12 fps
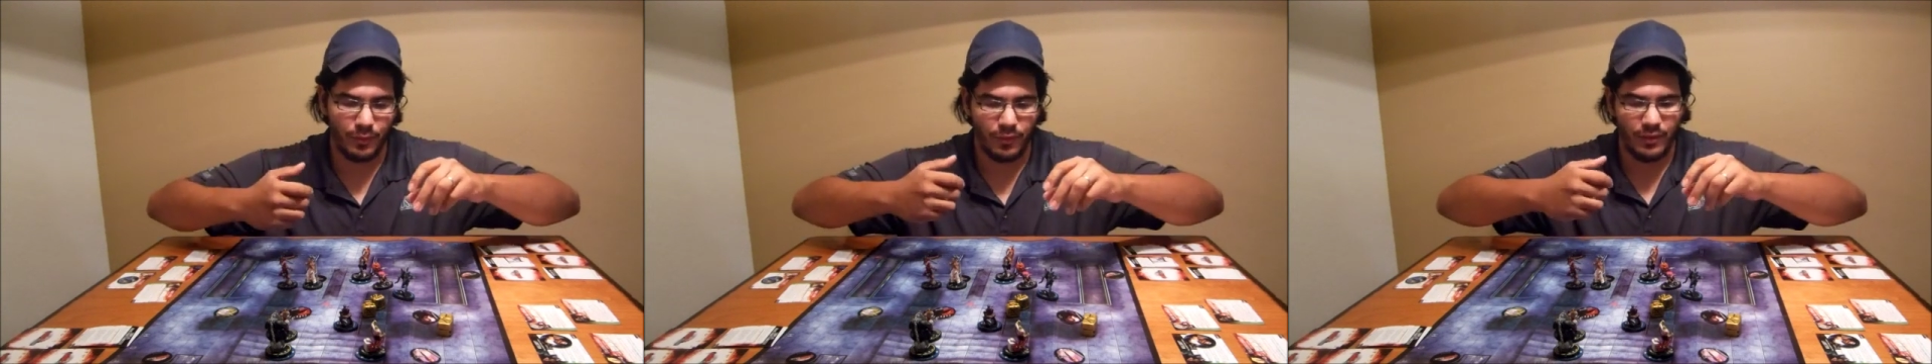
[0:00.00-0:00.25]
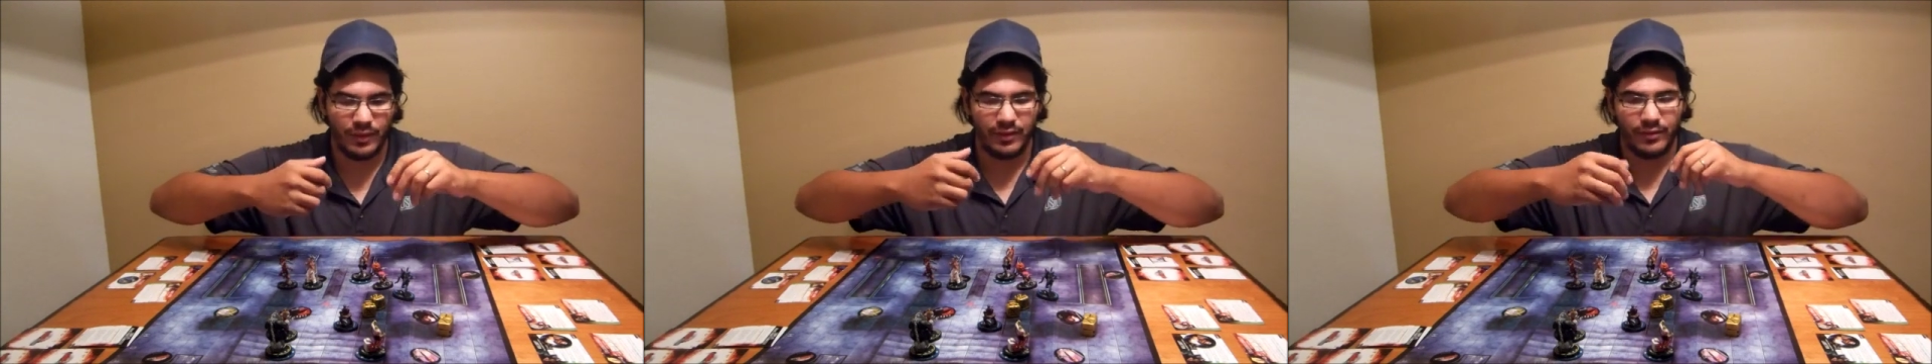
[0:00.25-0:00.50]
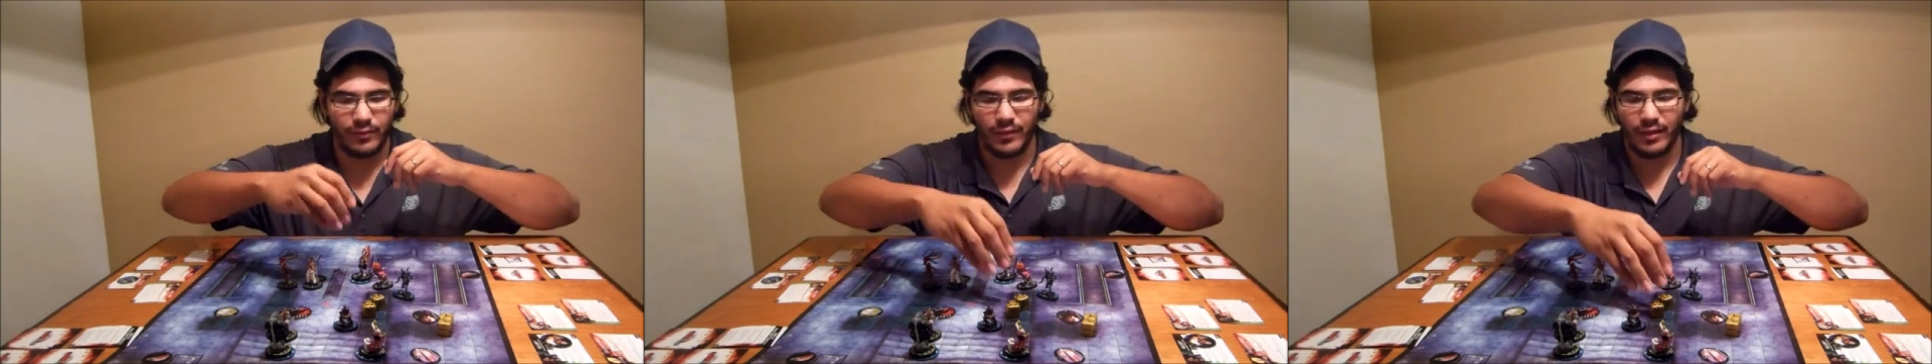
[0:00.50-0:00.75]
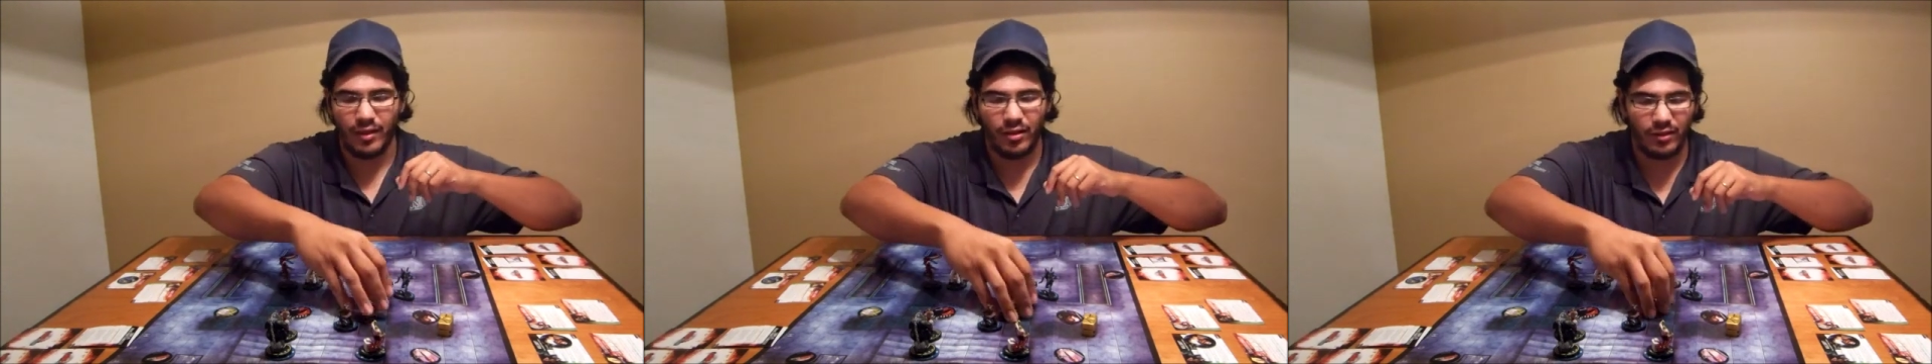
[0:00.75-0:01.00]
boring to
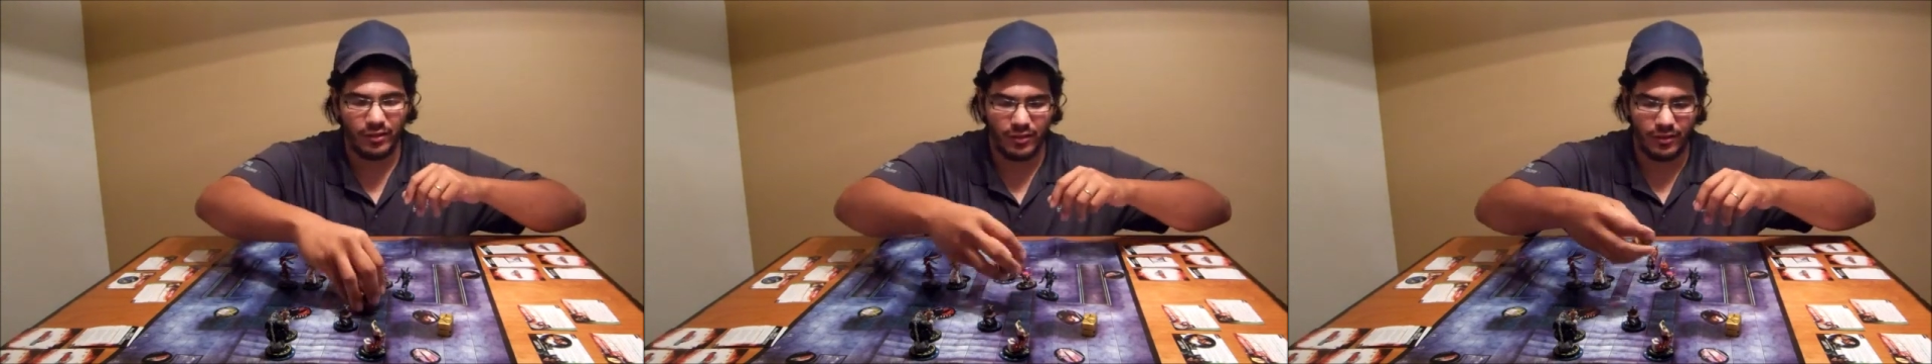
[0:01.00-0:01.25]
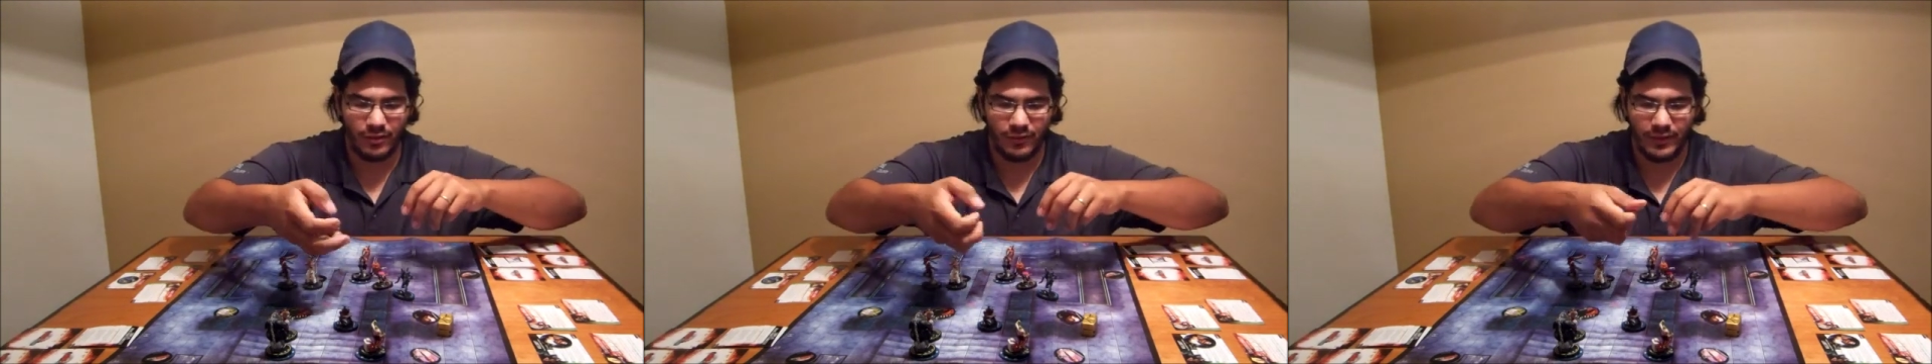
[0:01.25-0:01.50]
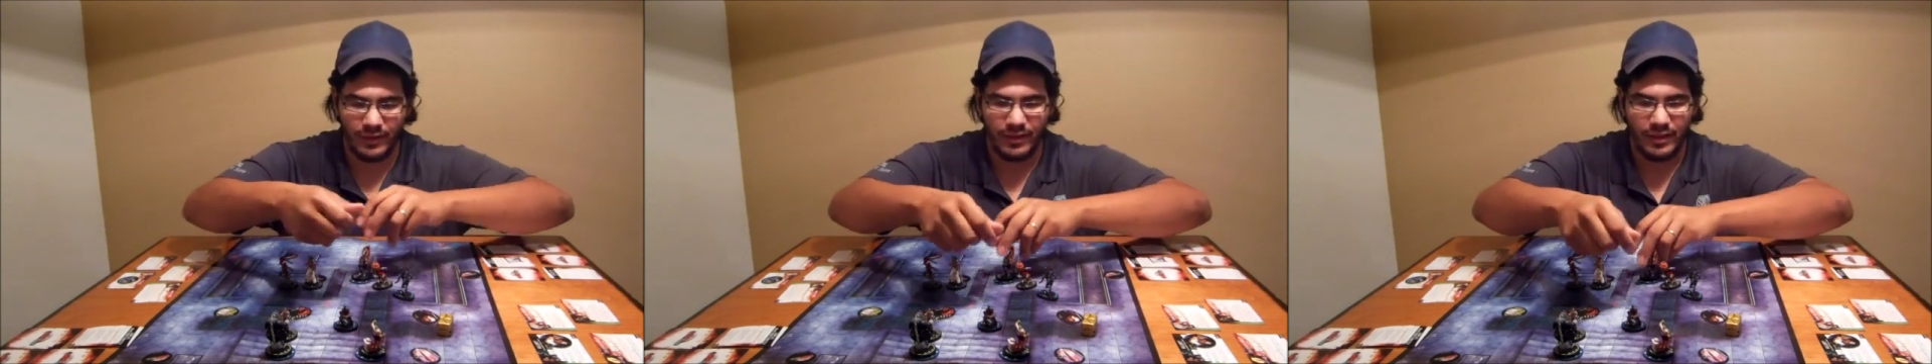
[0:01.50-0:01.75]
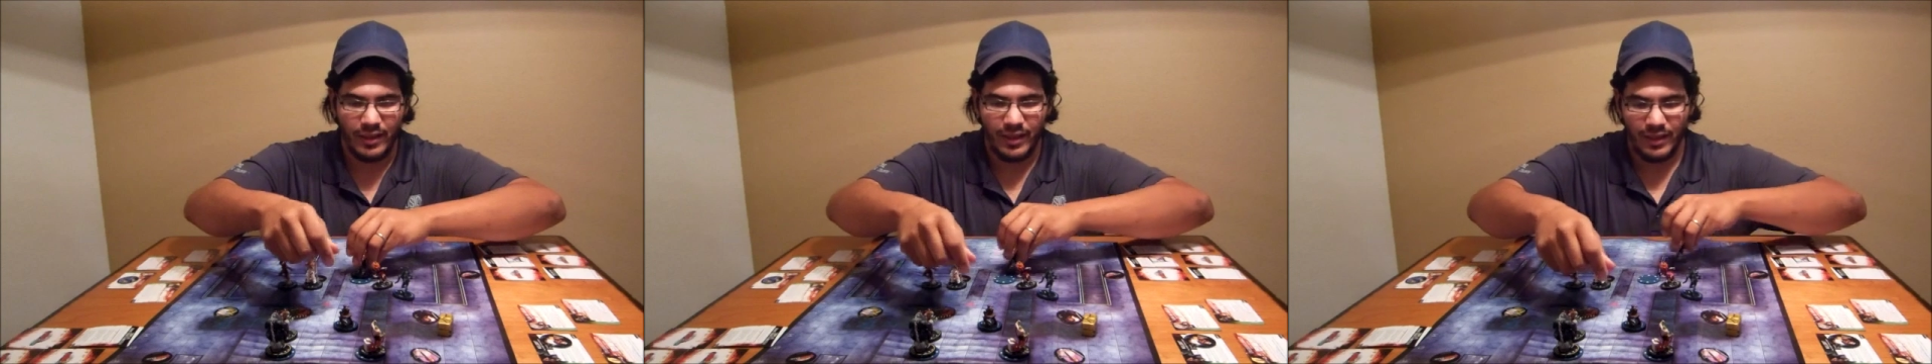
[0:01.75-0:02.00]
where all you're
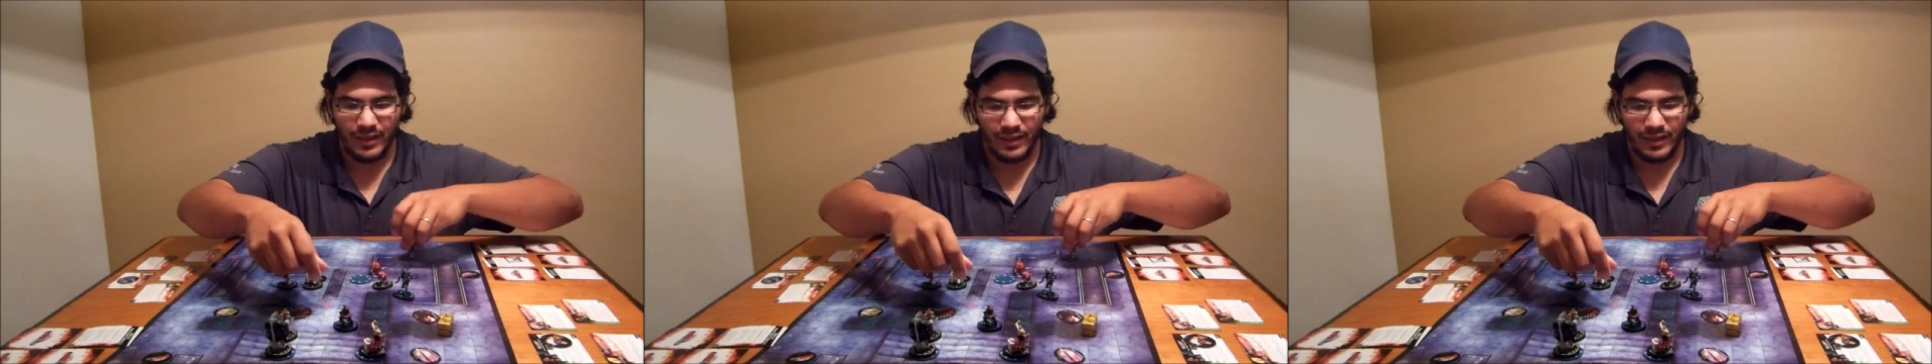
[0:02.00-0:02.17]
doing